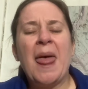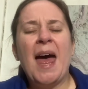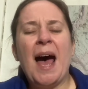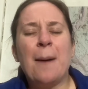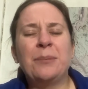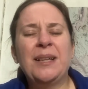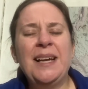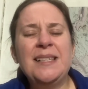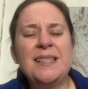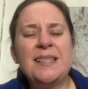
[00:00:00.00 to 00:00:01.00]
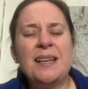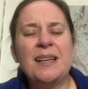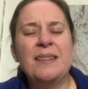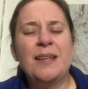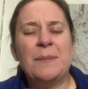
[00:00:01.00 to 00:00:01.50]
I place
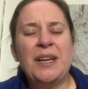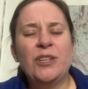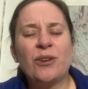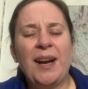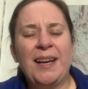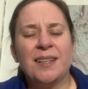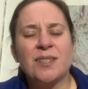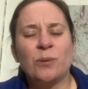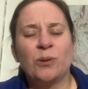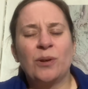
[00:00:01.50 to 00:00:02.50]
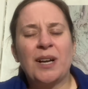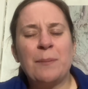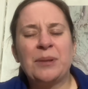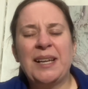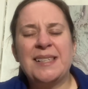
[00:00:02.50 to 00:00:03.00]
them in your hands, O Lord. I
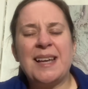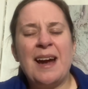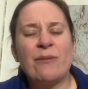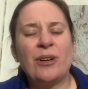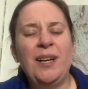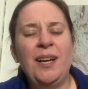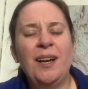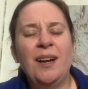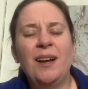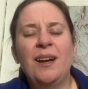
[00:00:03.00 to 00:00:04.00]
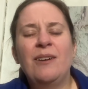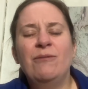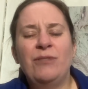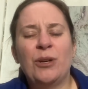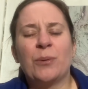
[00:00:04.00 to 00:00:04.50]
place every
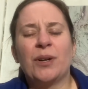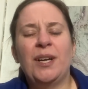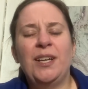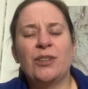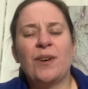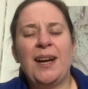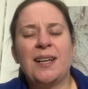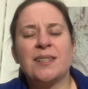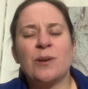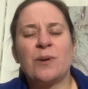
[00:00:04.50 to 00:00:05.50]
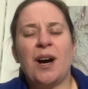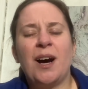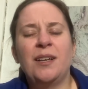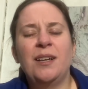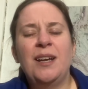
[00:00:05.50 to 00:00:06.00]
viewer in your hands, O
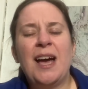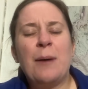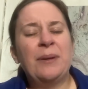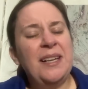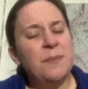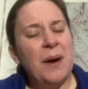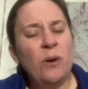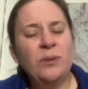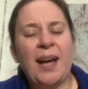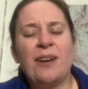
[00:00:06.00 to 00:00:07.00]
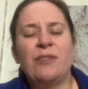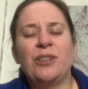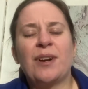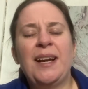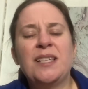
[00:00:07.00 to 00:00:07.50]
God. I place my own life in
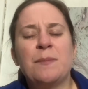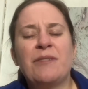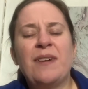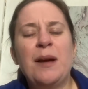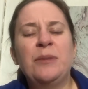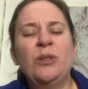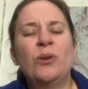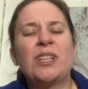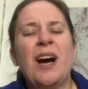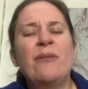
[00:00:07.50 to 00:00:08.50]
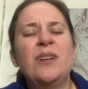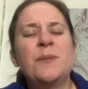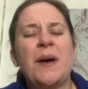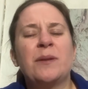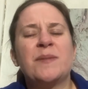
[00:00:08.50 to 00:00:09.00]
your hands and my family, Lord. Cover us
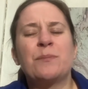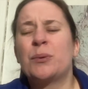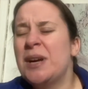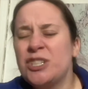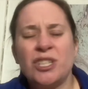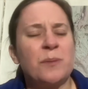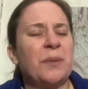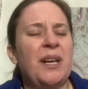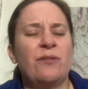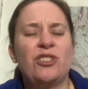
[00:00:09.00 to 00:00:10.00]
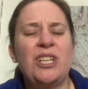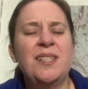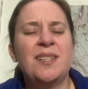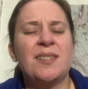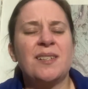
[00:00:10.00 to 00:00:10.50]
by the precious blood of
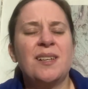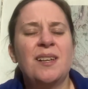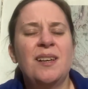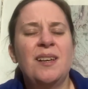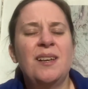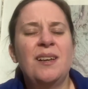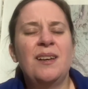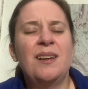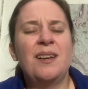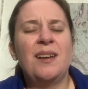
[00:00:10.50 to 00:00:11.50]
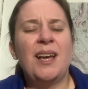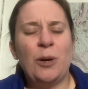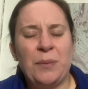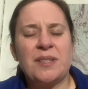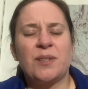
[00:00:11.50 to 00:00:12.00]
Jesus.
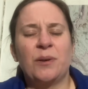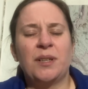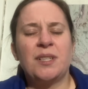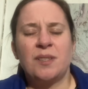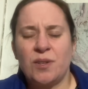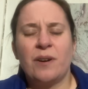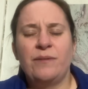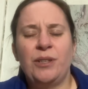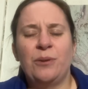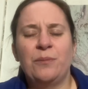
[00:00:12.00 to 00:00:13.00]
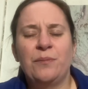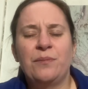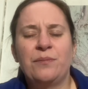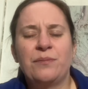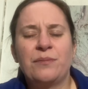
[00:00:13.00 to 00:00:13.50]
Help us, Lord, to serve you.
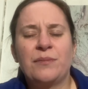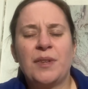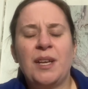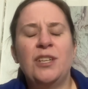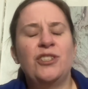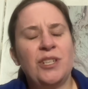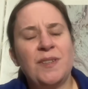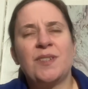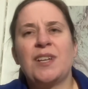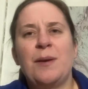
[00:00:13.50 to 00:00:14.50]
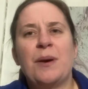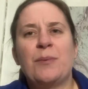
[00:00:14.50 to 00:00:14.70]
In Jesus' name I